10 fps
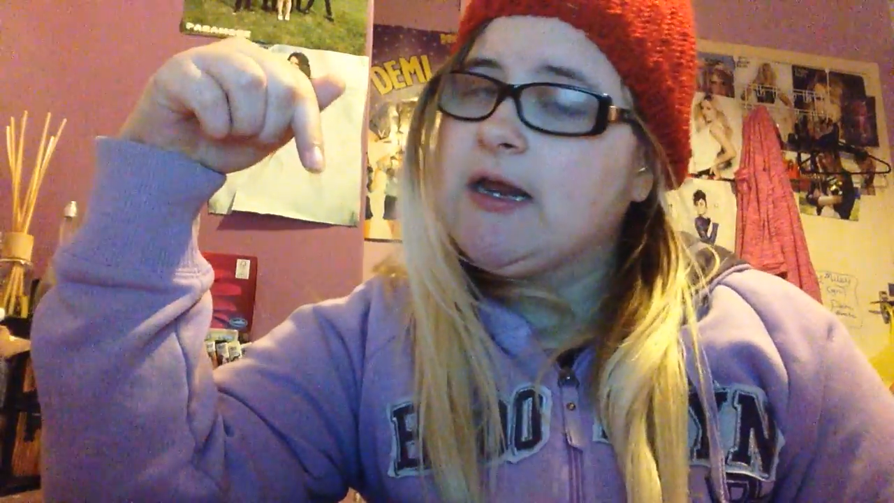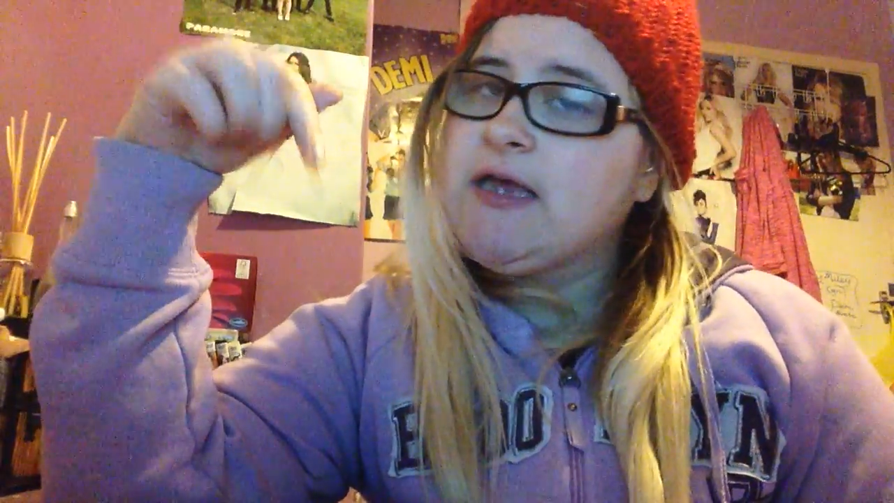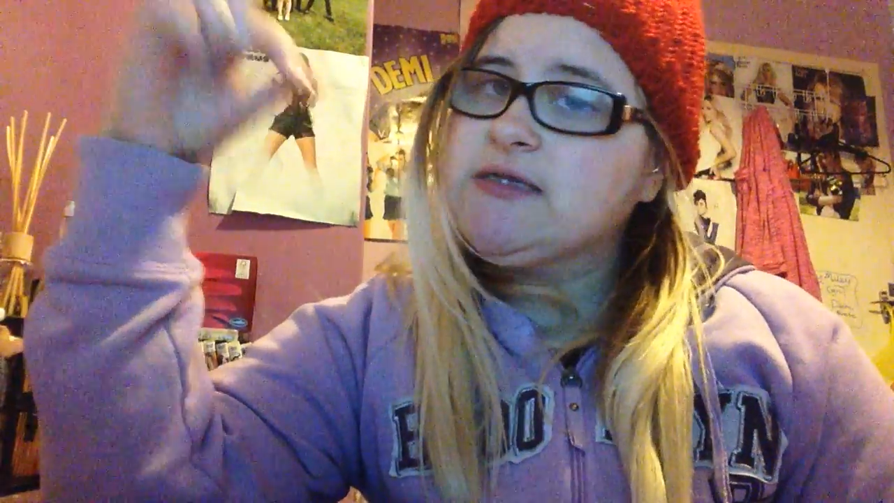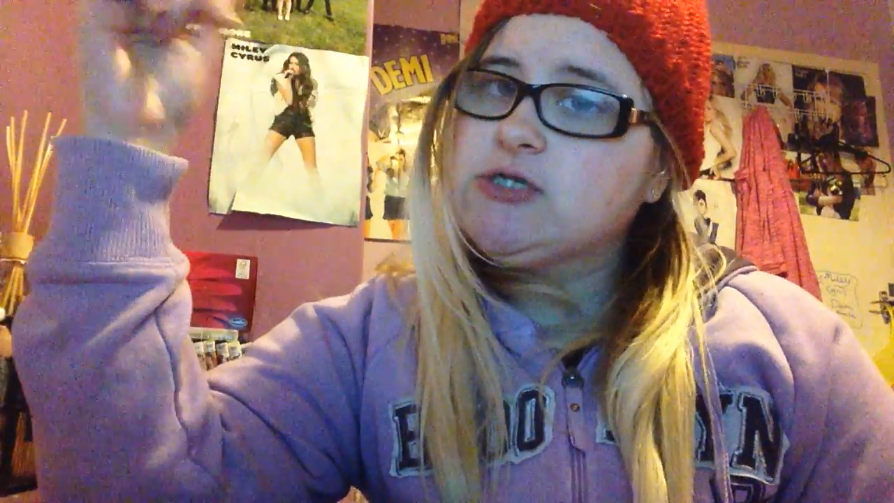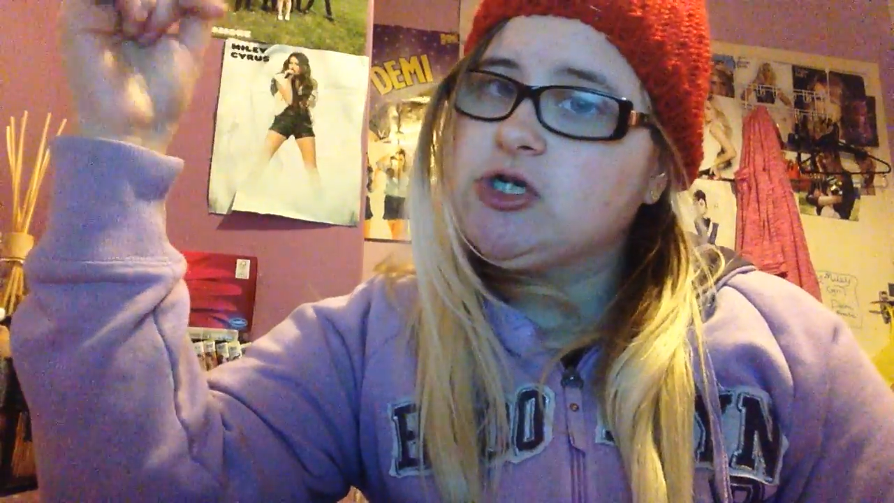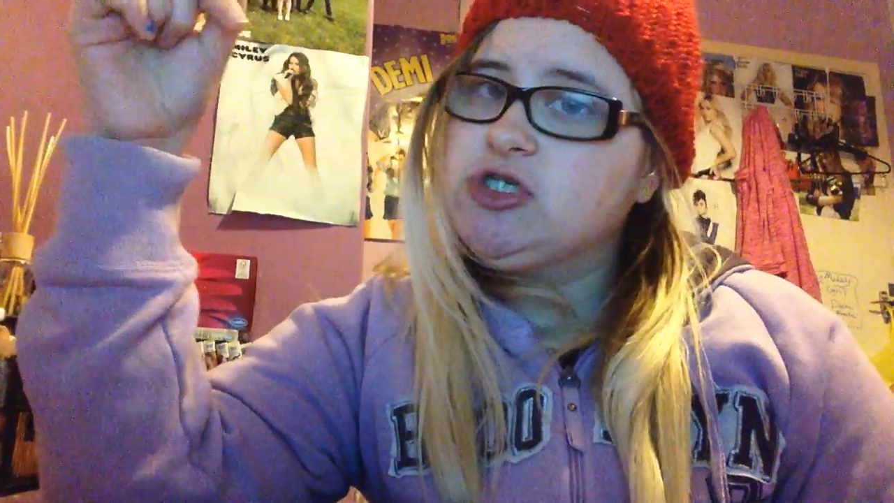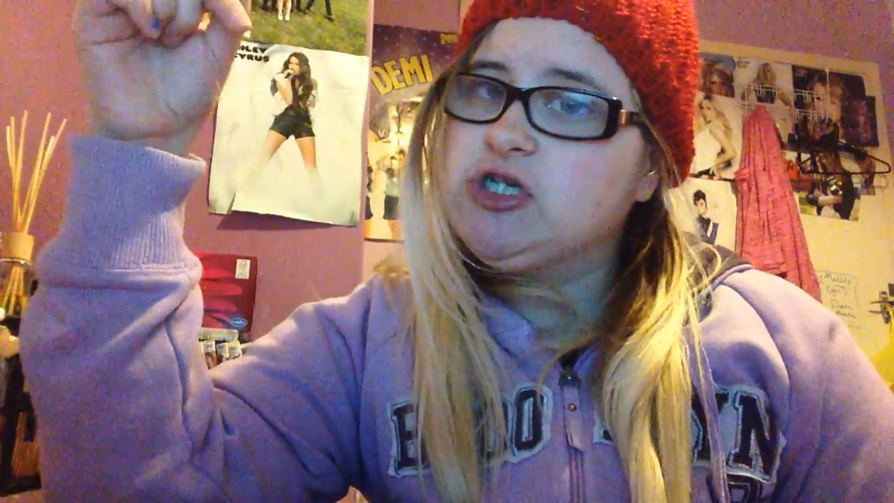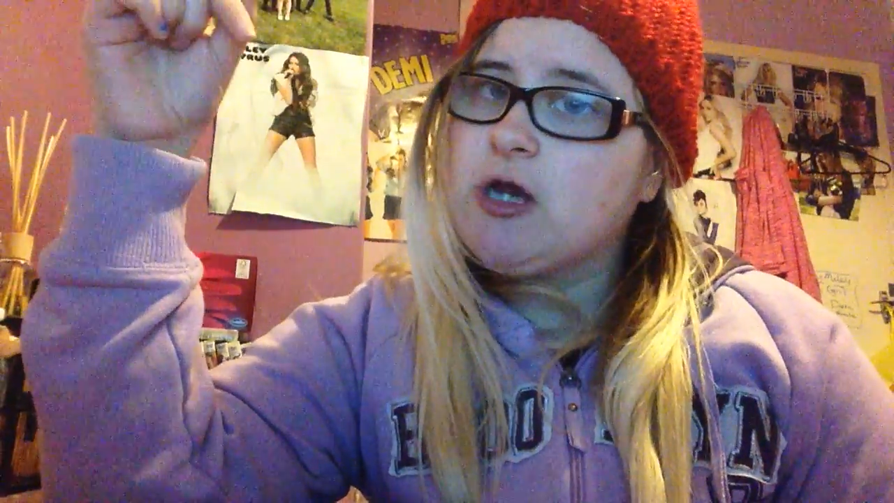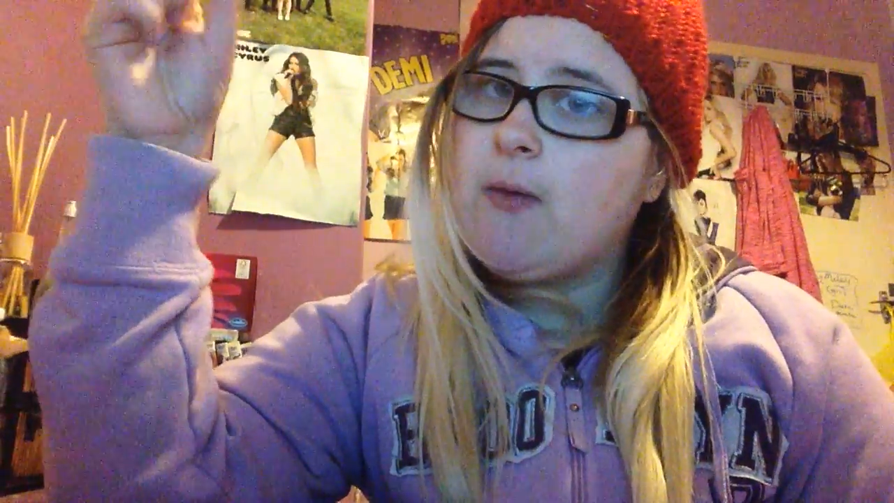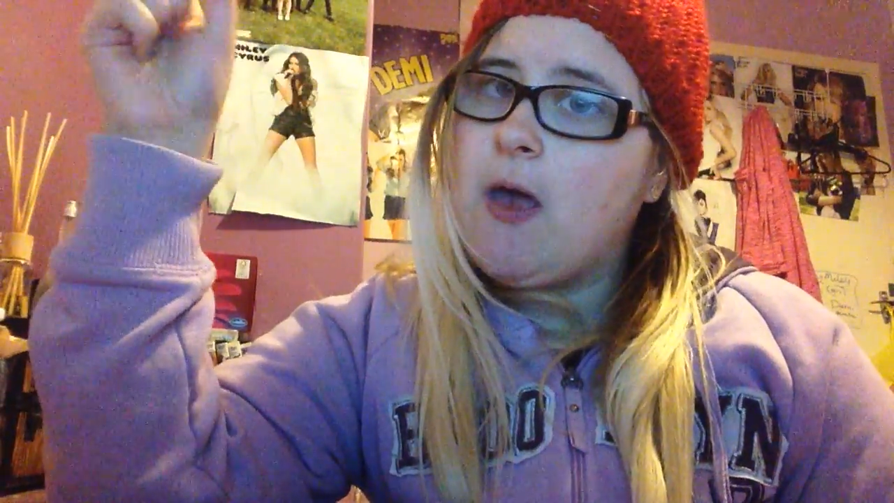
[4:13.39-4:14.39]
links. Go
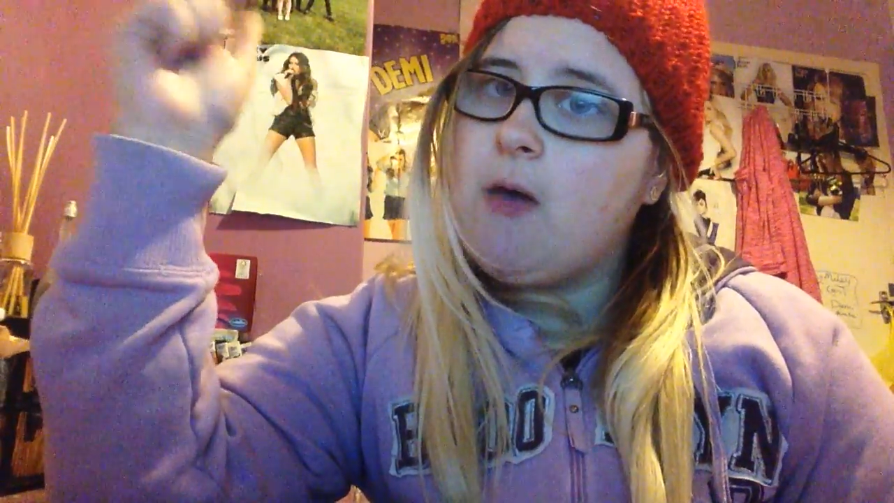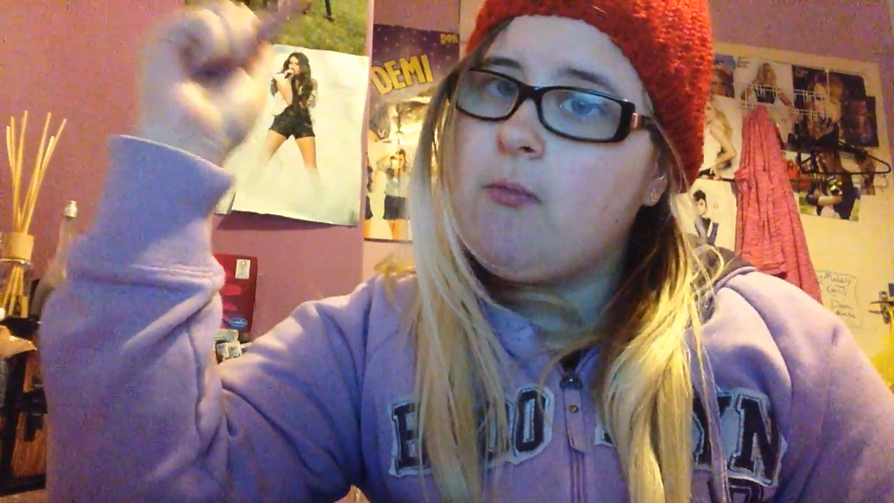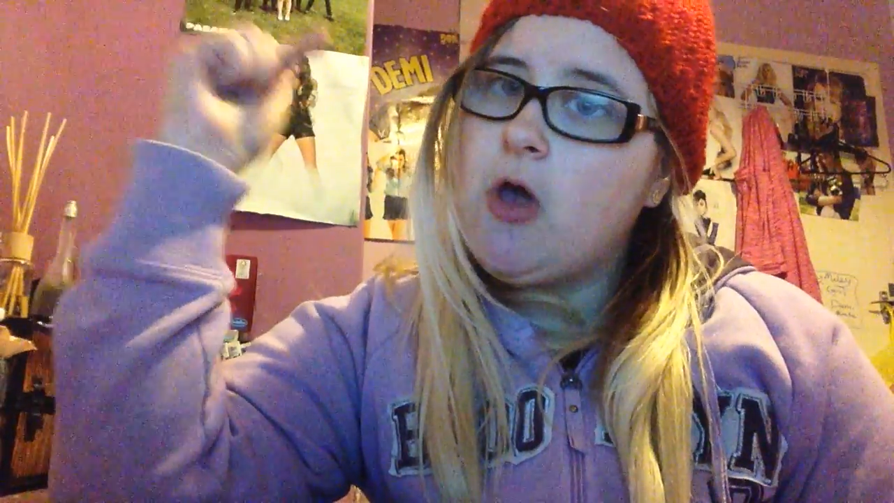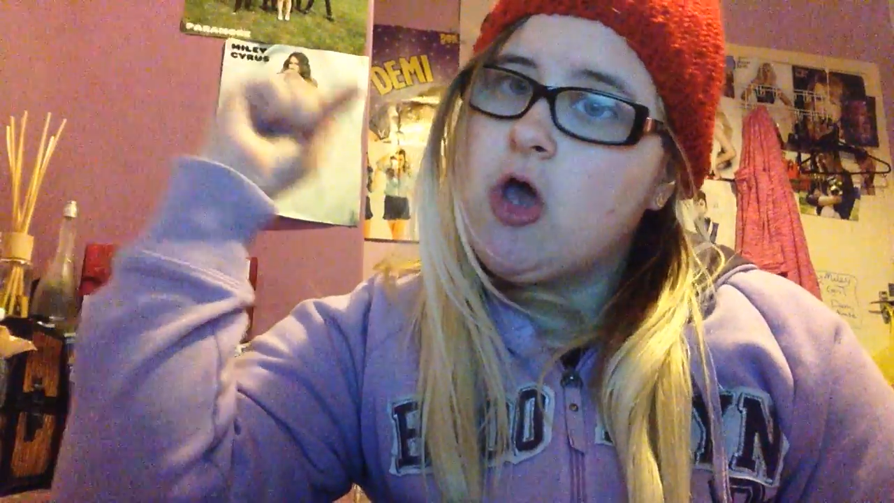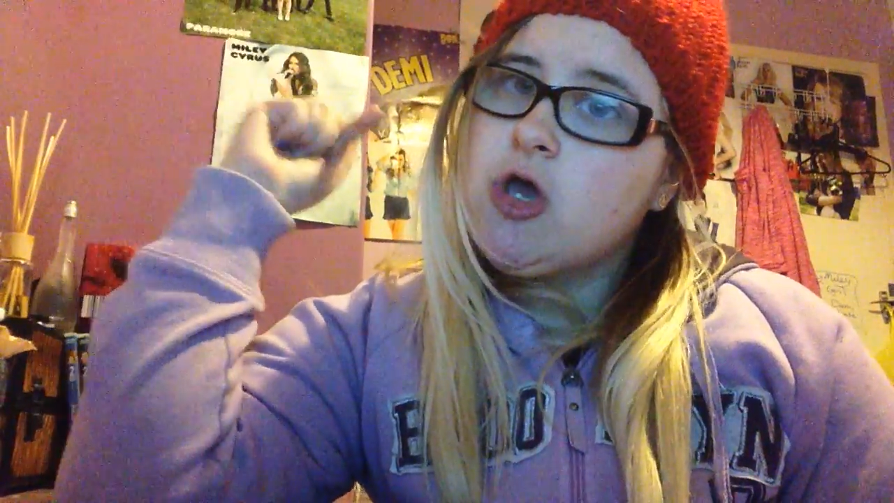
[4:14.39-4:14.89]
check them out.